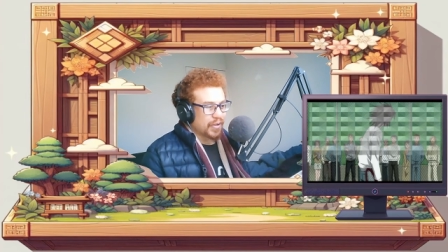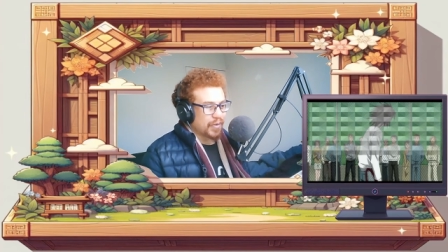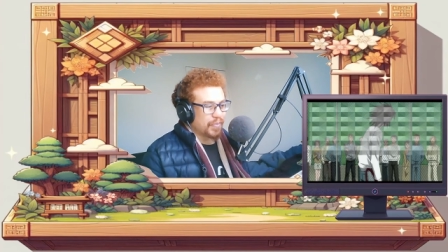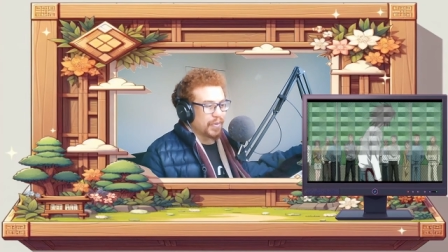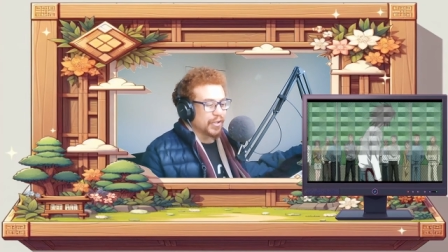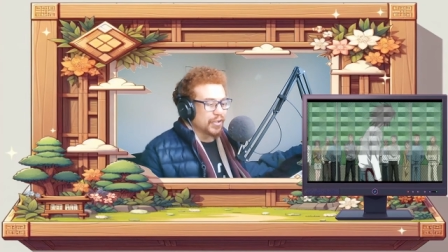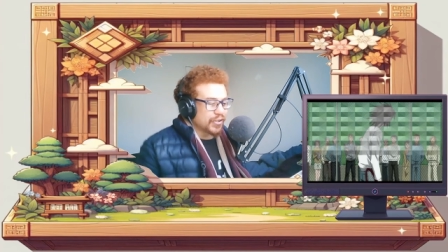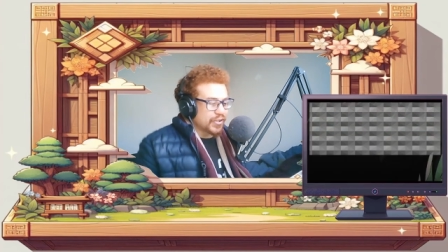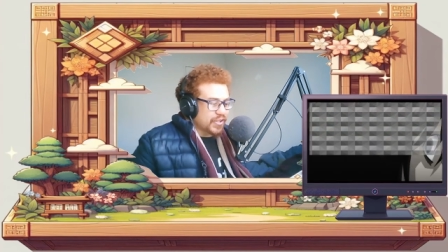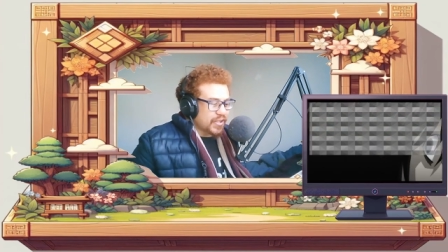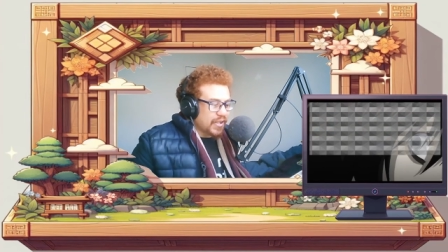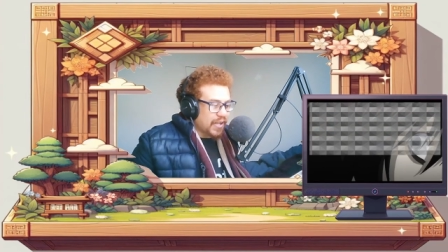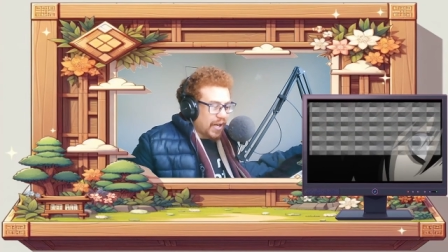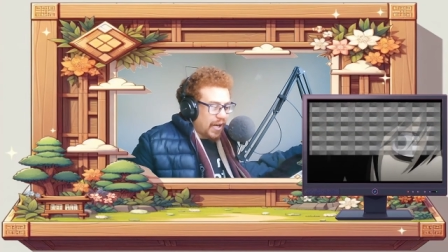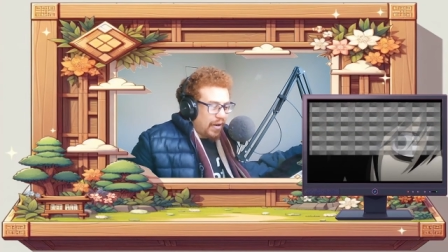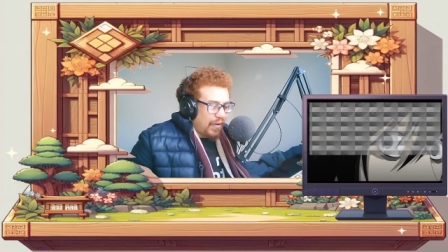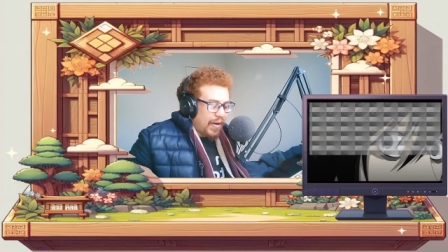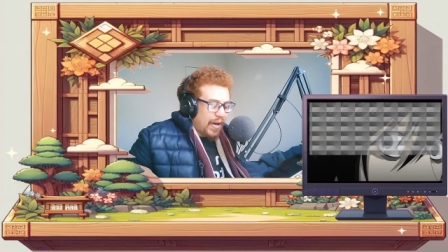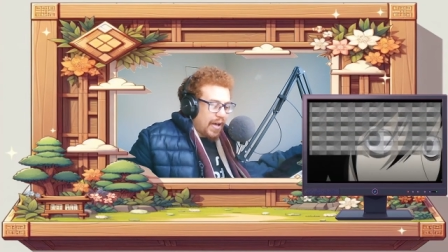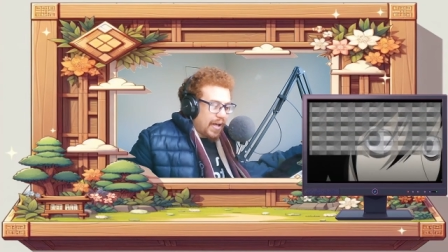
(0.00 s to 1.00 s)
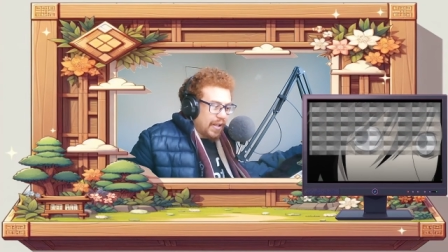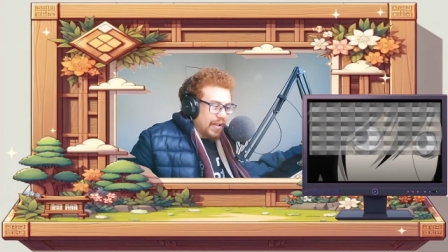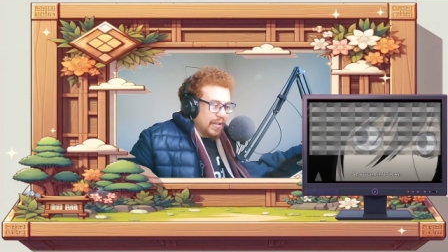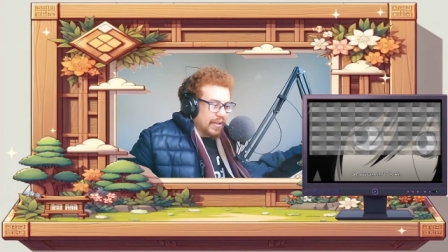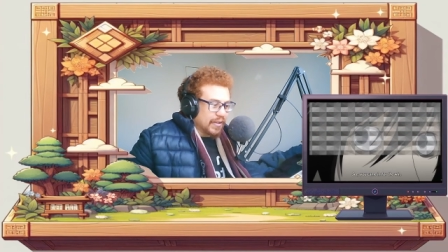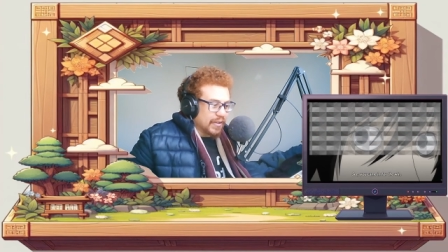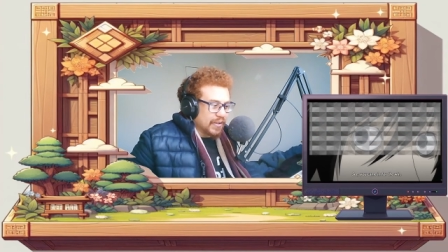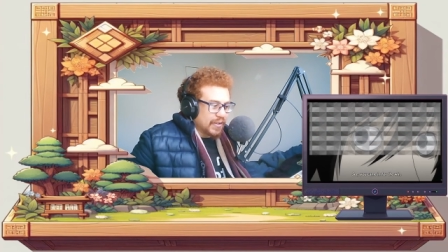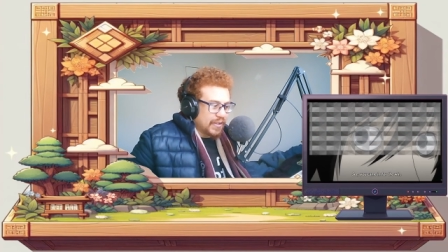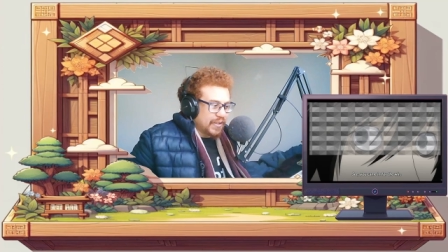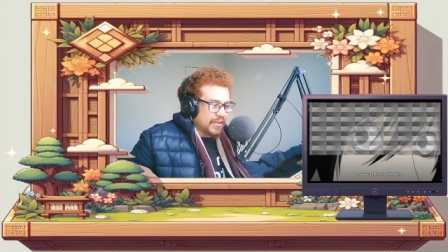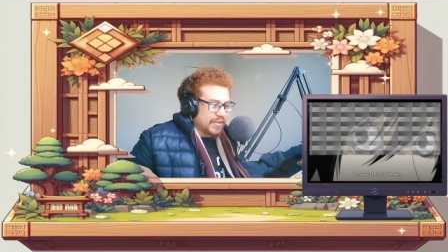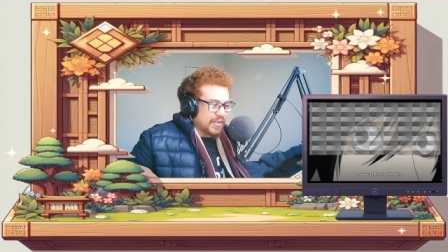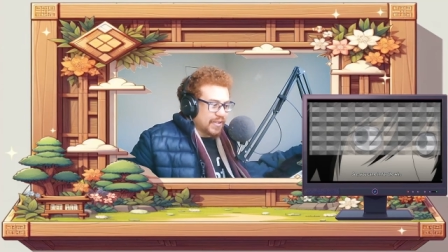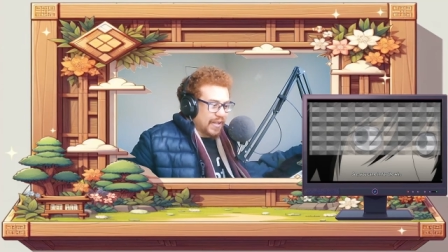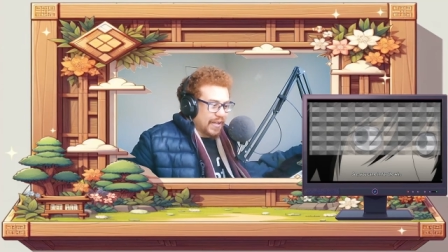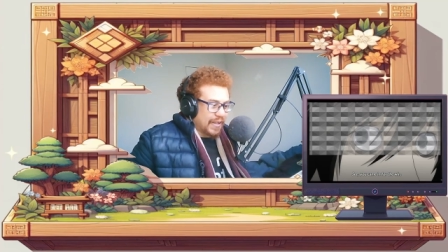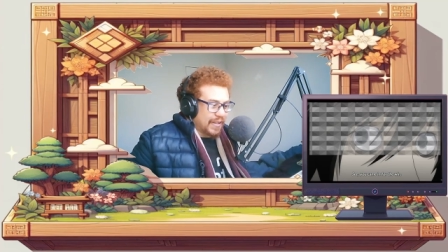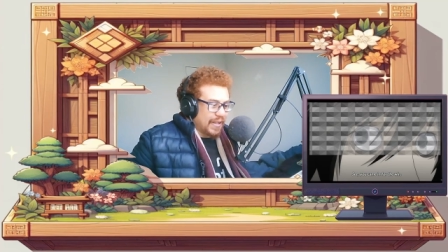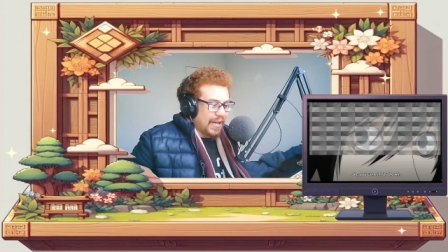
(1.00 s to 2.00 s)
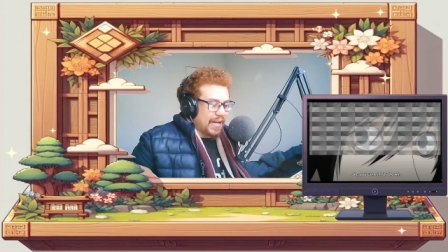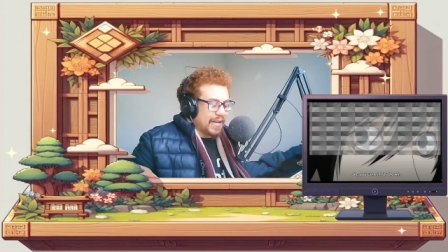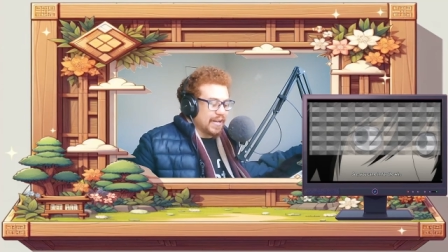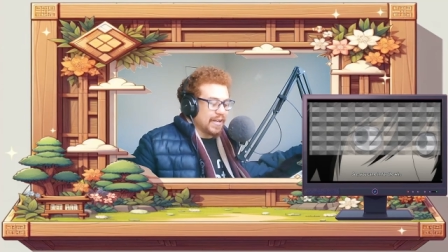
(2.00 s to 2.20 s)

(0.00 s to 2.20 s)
But you see how L is like that,